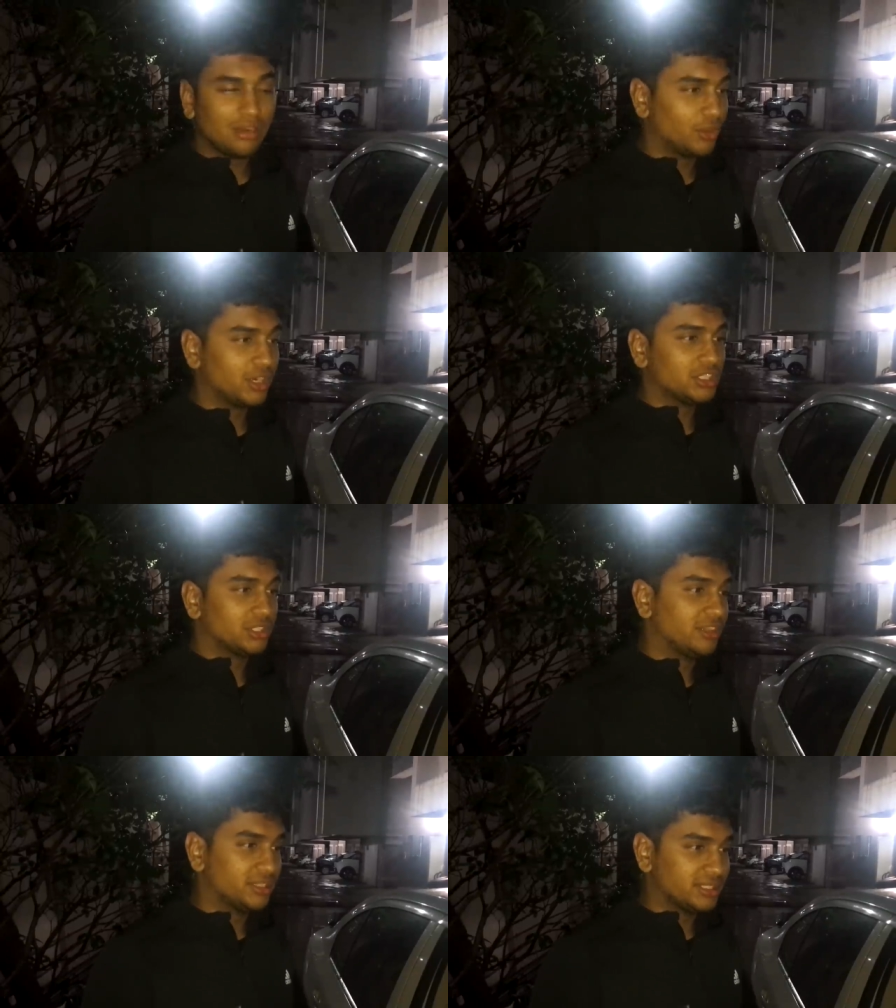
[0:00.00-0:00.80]
for a
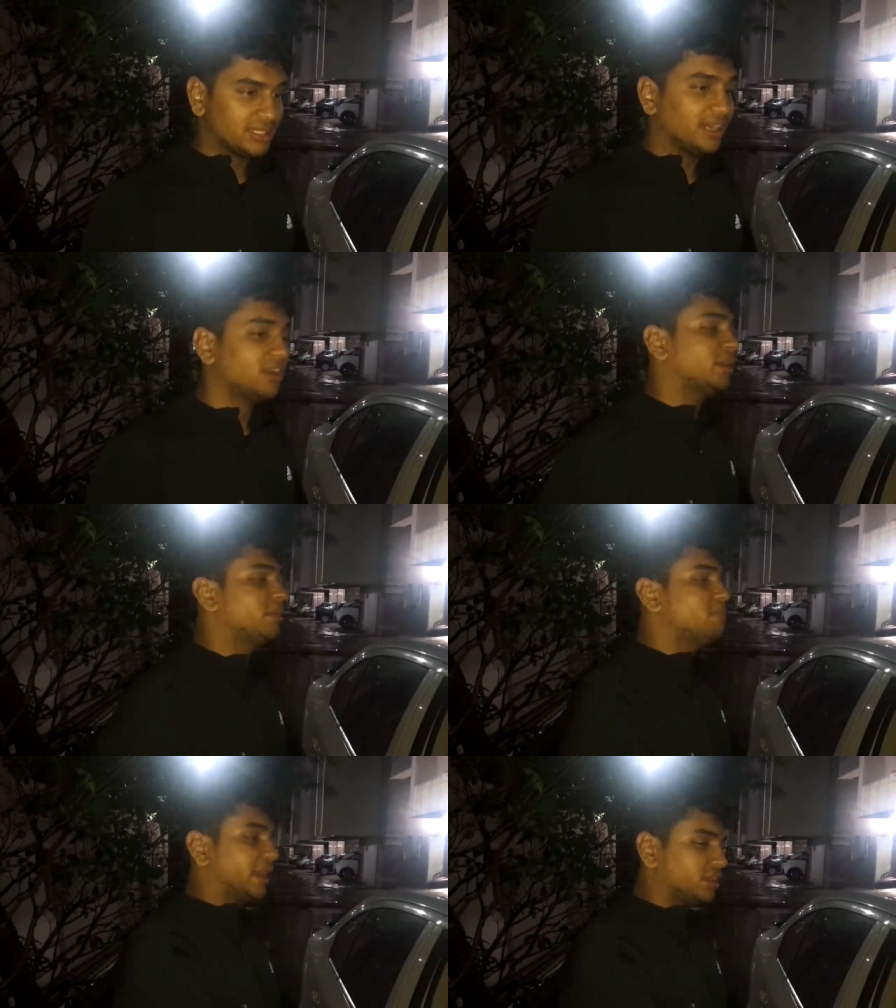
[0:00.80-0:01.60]
journey, which is a little bit
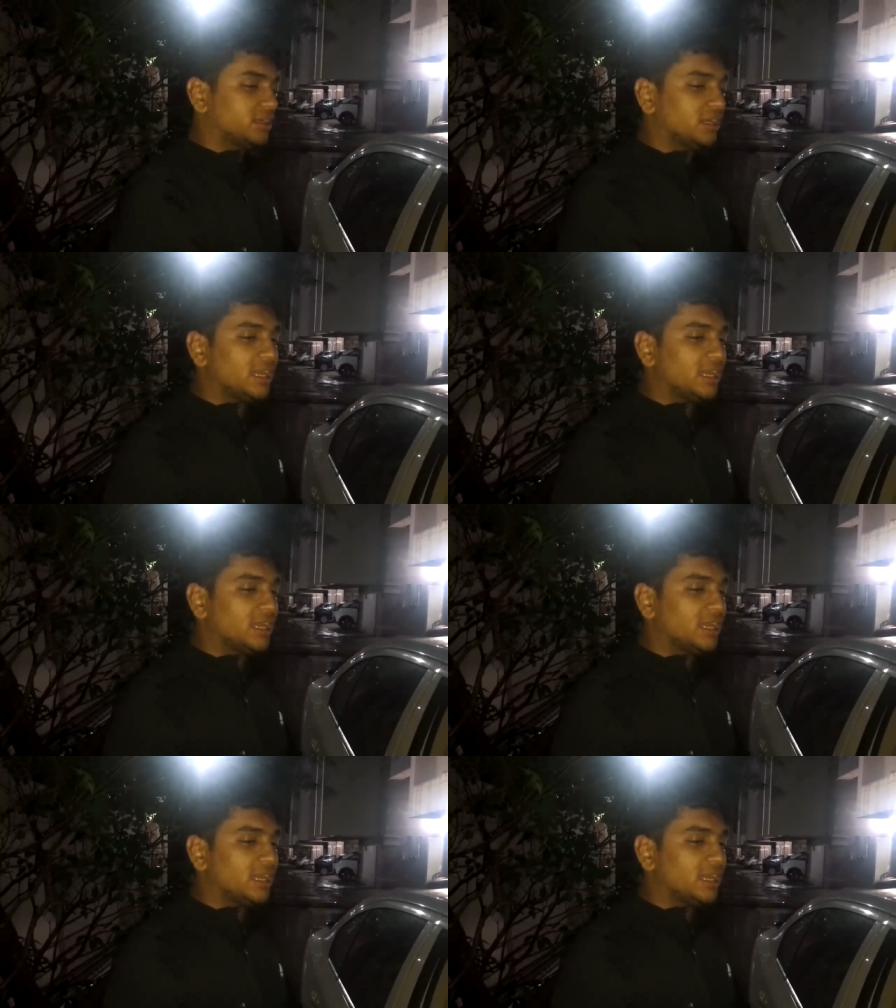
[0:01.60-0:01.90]
better,